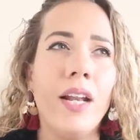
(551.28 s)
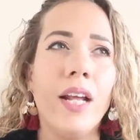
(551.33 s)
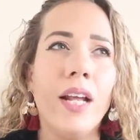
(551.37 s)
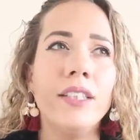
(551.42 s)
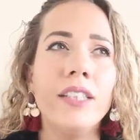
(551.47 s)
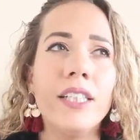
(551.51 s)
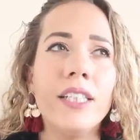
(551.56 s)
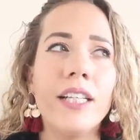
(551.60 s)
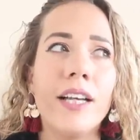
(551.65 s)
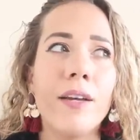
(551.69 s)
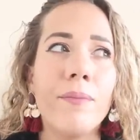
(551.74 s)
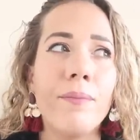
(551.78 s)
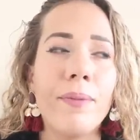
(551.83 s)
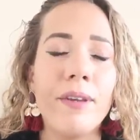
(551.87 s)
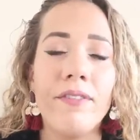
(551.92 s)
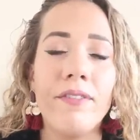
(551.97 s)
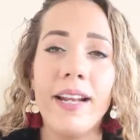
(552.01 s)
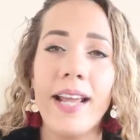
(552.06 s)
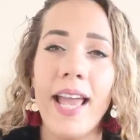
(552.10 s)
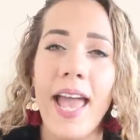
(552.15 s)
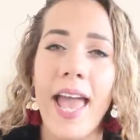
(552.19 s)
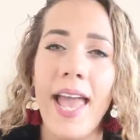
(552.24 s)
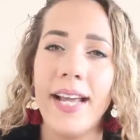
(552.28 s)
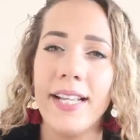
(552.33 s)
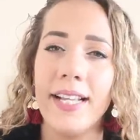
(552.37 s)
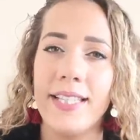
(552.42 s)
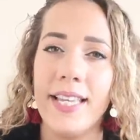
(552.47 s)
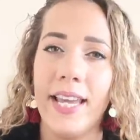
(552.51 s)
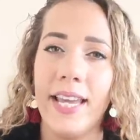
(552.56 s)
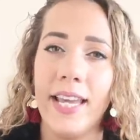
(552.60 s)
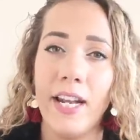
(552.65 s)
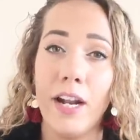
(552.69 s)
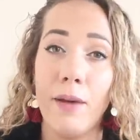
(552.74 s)
London can be really
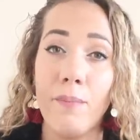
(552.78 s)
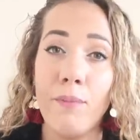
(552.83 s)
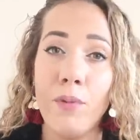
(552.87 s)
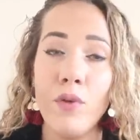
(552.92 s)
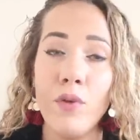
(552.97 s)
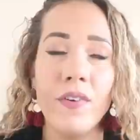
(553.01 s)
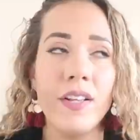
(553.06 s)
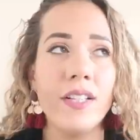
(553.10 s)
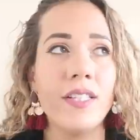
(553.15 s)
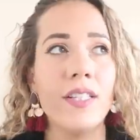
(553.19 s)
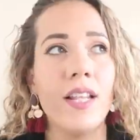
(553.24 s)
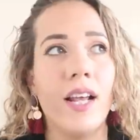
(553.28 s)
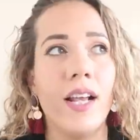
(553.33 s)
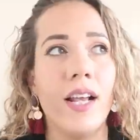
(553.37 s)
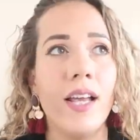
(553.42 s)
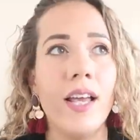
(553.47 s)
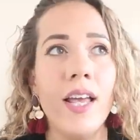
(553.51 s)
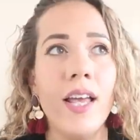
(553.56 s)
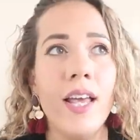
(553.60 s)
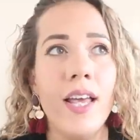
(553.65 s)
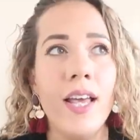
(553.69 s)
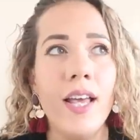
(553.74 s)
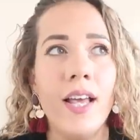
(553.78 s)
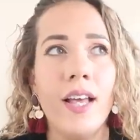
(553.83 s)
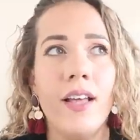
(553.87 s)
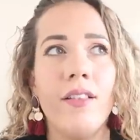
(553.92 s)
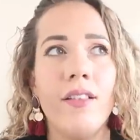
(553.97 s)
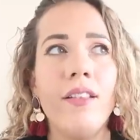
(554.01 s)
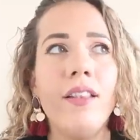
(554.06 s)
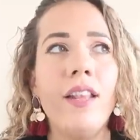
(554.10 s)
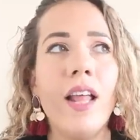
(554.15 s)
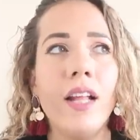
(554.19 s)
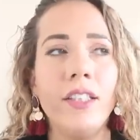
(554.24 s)
hectic, and I'm moving to like
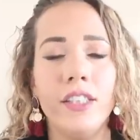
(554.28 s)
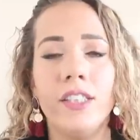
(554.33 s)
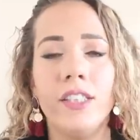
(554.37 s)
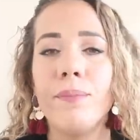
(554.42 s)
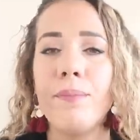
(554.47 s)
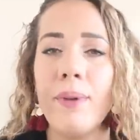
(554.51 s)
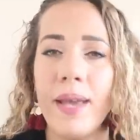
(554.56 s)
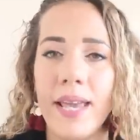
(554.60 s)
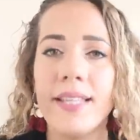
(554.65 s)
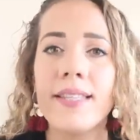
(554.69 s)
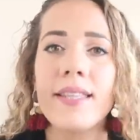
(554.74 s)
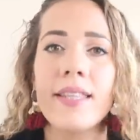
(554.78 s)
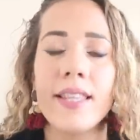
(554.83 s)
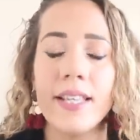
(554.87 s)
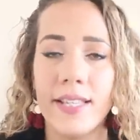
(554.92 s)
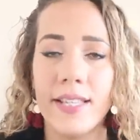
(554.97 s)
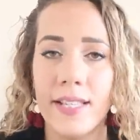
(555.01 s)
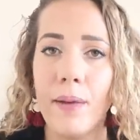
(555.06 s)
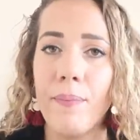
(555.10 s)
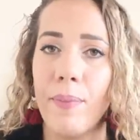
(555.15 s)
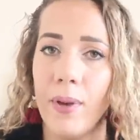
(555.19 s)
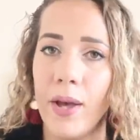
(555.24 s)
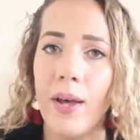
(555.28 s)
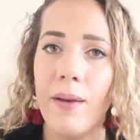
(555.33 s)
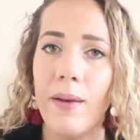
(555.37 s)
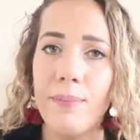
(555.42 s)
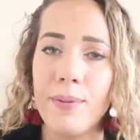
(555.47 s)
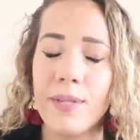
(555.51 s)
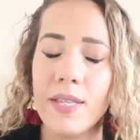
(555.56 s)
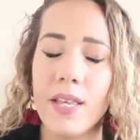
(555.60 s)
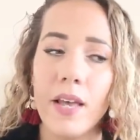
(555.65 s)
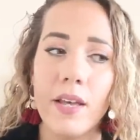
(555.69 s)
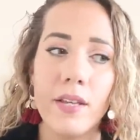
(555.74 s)
London, but it's the
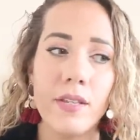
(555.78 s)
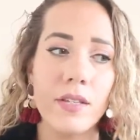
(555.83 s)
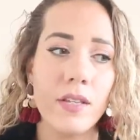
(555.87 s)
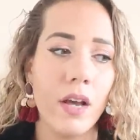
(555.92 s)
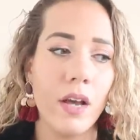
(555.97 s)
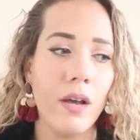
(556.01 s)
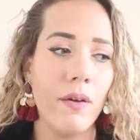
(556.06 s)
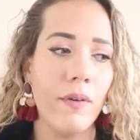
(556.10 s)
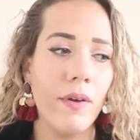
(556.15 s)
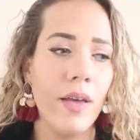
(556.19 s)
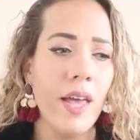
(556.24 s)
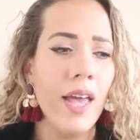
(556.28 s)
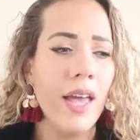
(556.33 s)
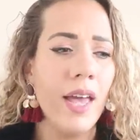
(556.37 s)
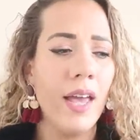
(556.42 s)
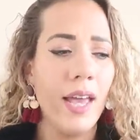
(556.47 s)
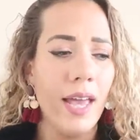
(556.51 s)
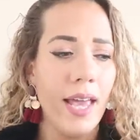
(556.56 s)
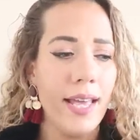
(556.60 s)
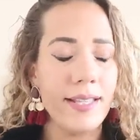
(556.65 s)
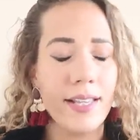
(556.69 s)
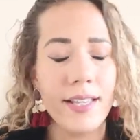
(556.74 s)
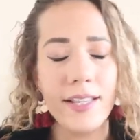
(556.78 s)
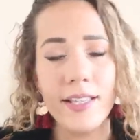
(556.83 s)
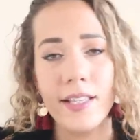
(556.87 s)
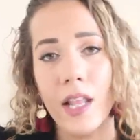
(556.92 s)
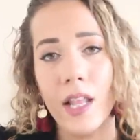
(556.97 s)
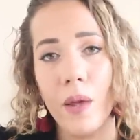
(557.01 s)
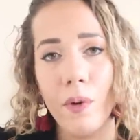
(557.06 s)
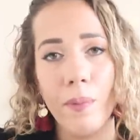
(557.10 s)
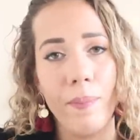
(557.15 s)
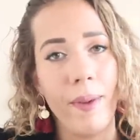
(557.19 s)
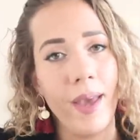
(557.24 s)
suburbs, so it's a
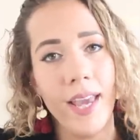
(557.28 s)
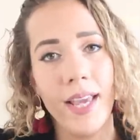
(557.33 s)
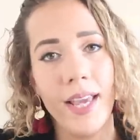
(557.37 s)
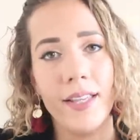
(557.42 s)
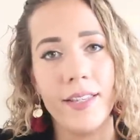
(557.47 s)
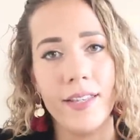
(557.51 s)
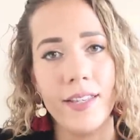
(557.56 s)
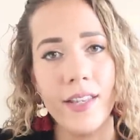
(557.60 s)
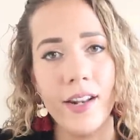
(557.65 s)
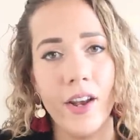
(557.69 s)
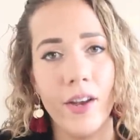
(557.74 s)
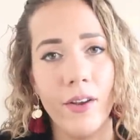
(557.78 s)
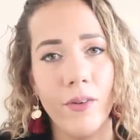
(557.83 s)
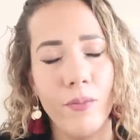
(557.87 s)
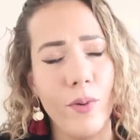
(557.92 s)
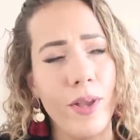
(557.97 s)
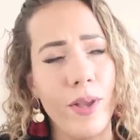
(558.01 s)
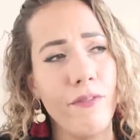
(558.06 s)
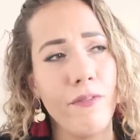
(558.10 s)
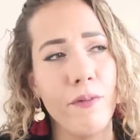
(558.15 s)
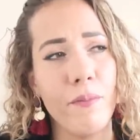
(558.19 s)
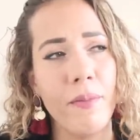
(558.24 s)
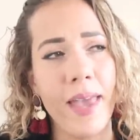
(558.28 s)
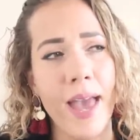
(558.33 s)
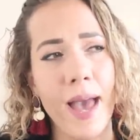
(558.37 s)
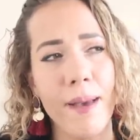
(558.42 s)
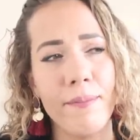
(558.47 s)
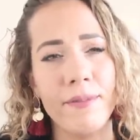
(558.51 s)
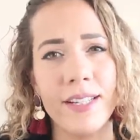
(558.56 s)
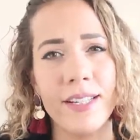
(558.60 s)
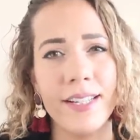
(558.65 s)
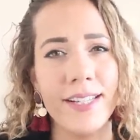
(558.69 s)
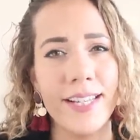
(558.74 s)
slower pace, you know. We're from
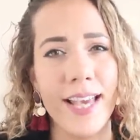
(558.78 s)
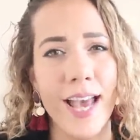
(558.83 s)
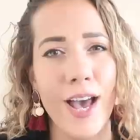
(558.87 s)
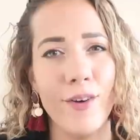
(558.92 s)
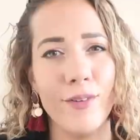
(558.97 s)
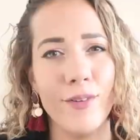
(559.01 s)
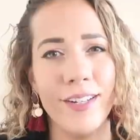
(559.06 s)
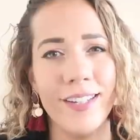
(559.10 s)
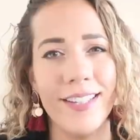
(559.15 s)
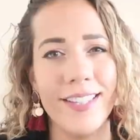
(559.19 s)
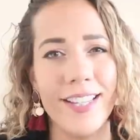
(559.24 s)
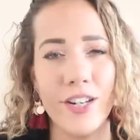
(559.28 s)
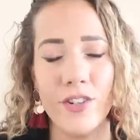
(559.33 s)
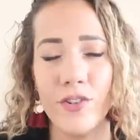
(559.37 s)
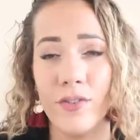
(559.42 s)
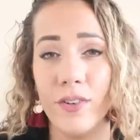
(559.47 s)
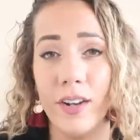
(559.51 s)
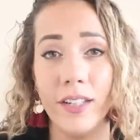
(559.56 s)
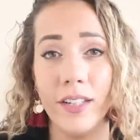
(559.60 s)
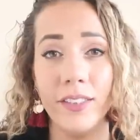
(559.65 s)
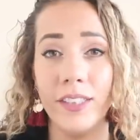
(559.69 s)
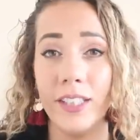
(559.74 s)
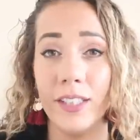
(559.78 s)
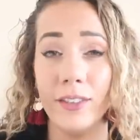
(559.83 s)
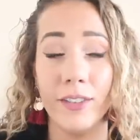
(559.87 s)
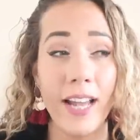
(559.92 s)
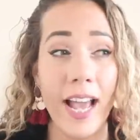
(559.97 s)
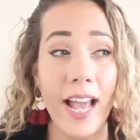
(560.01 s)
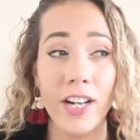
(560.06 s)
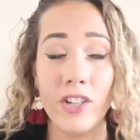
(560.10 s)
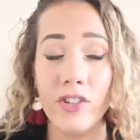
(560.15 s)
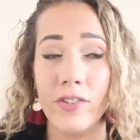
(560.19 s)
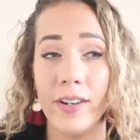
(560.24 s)
Camden Town in central
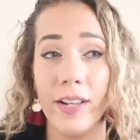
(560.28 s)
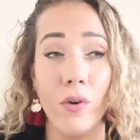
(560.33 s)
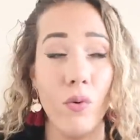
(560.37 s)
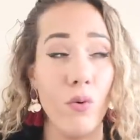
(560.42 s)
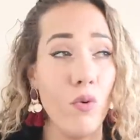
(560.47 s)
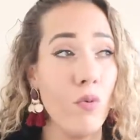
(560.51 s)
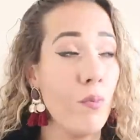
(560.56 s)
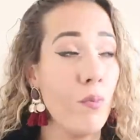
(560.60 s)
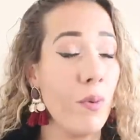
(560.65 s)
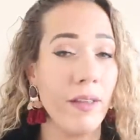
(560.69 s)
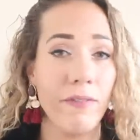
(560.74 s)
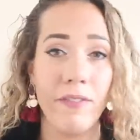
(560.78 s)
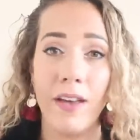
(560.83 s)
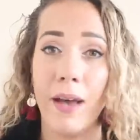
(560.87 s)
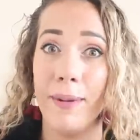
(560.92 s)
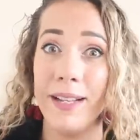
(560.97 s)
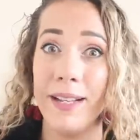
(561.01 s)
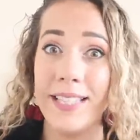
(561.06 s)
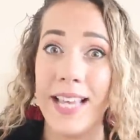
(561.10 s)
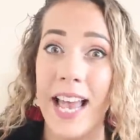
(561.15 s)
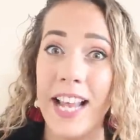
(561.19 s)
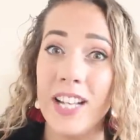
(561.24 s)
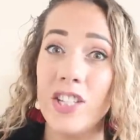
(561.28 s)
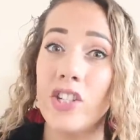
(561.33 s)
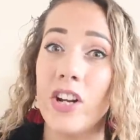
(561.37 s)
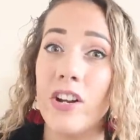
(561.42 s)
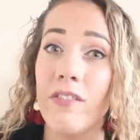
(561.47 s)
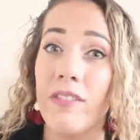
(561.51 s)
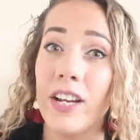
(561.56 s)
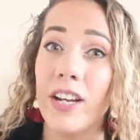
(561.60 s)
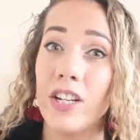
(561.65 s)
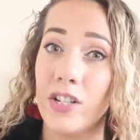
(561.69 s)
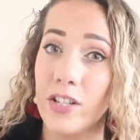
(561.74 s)
London, naturally. All my family, 10
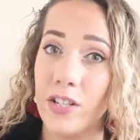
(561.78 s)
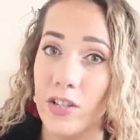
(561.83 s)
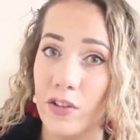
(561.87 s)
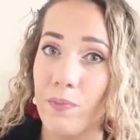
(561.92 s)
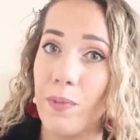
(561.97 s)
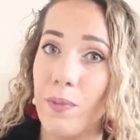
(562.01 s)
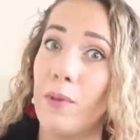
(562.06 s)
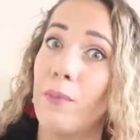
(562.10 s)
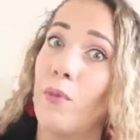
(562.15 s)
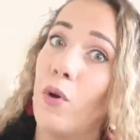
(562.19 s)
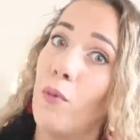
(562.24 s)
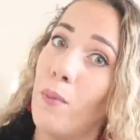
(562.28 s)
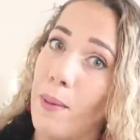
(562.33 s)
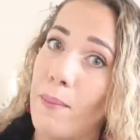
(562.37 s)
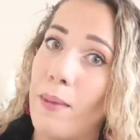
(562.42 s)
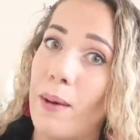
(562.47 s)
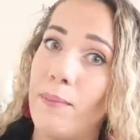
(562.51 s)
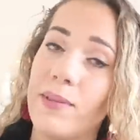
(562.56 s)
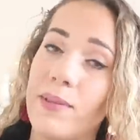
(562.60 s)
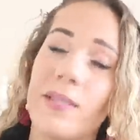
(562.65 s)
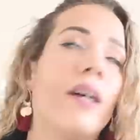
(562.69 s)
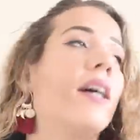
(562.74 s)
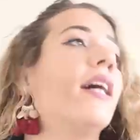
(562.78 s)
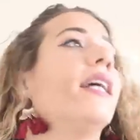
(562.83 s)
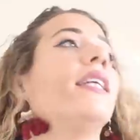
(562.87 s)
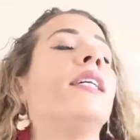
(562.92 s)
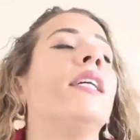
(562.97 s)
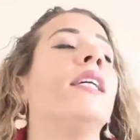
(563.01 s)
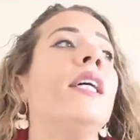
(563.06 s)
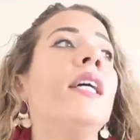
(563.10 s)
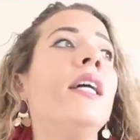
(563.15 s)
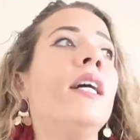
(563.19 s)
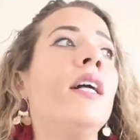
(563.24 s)
generations on my mum's
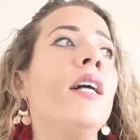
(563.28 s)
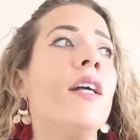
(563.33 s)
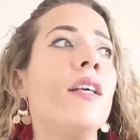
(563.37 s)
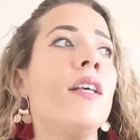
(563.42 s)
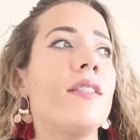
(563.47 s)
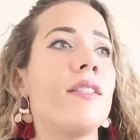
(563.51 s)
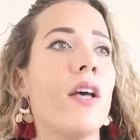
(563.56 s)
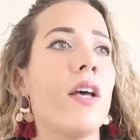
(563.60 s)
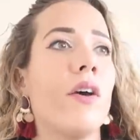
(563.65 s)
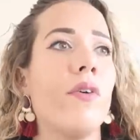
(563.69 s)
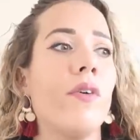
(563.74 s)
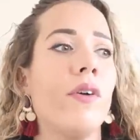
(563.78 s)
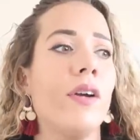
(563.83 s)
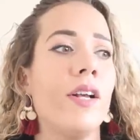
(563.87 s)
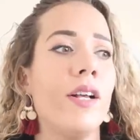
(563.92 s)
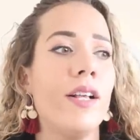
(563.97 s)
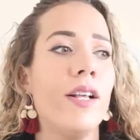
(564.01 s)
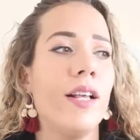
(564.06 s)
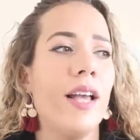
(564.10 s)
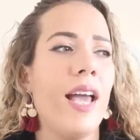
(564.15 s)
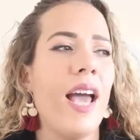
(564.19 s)
side. So